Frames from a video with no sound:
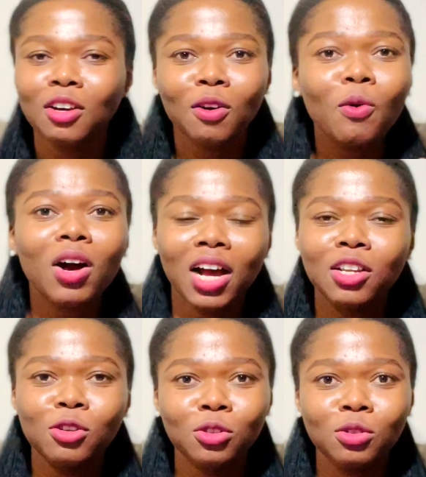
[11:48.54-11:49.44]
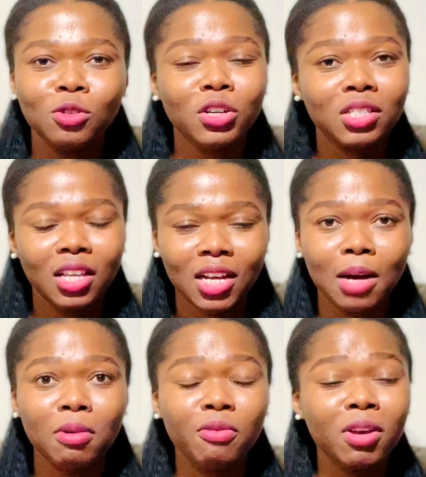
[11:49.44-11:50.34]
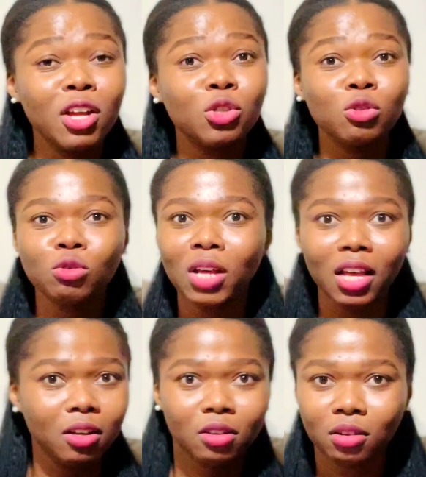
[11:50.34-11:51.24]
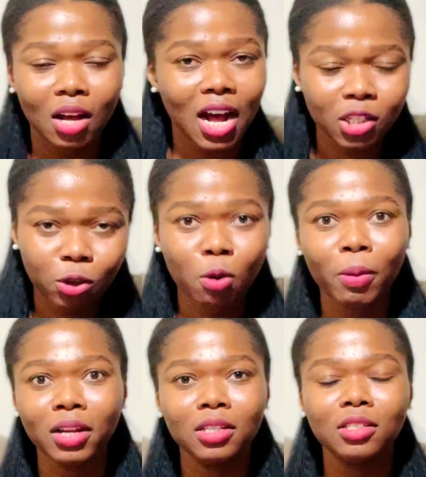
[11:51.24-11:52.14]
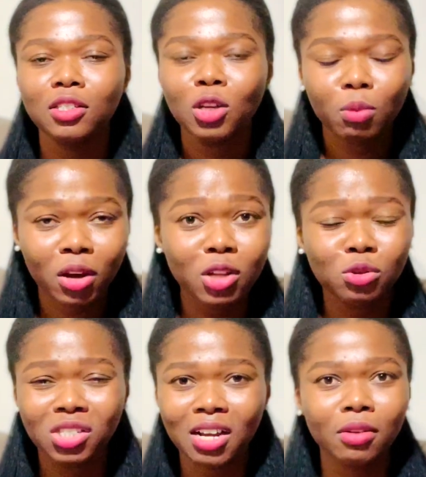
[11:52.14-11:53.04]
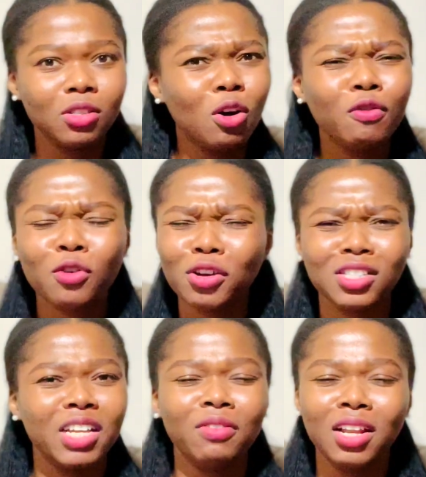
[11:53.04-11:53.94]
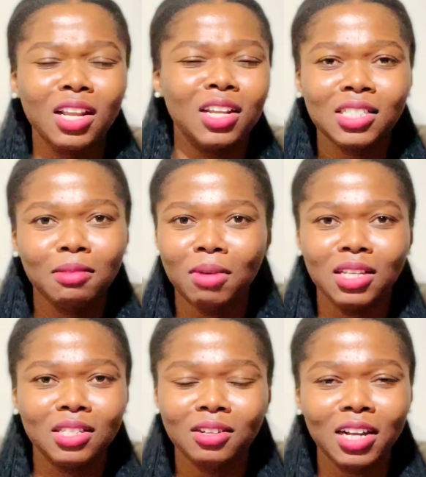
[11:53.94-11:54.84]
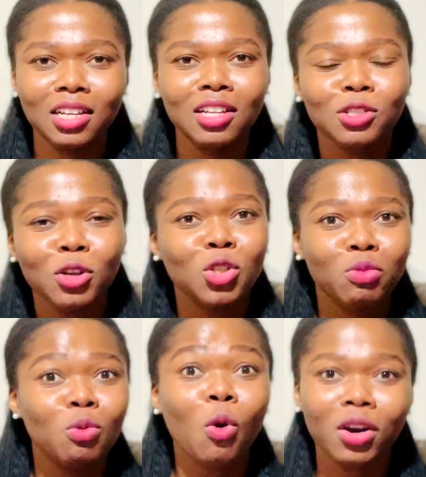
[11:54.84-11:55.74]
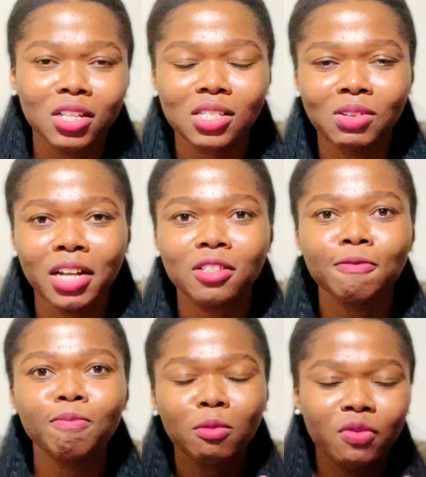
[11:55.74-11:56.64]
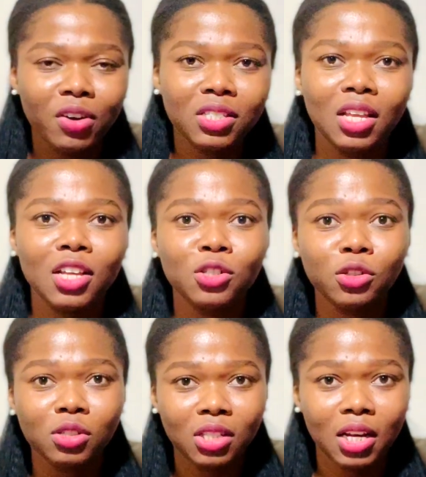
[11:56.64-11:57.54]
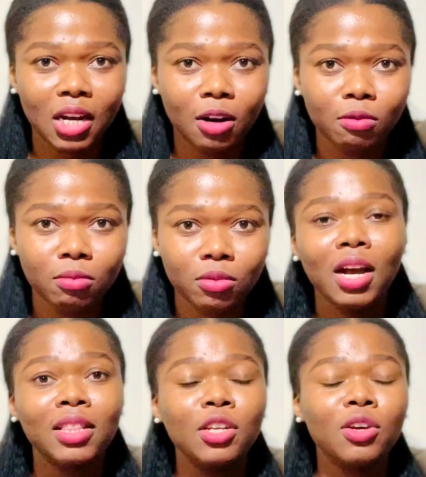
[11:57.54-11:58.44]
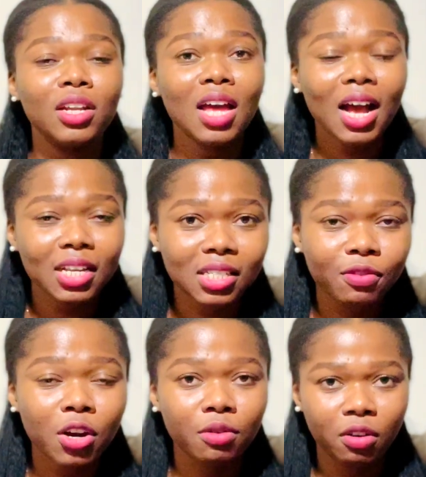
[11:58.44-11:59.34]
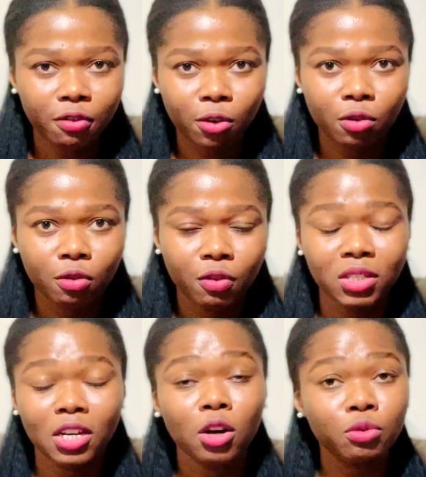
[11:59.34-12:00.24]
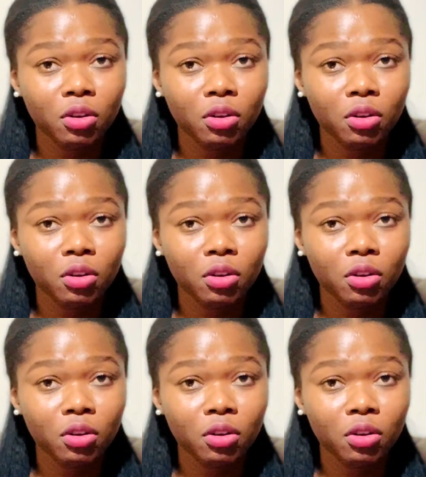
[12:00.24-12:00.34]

what can you do? Just stay calm. If you begin to like act up and begin to shout, of course, definitely that's a mess. Right? It's going to be worse, right? But first thing is just to stay calm, and then you can ask for a review, for a second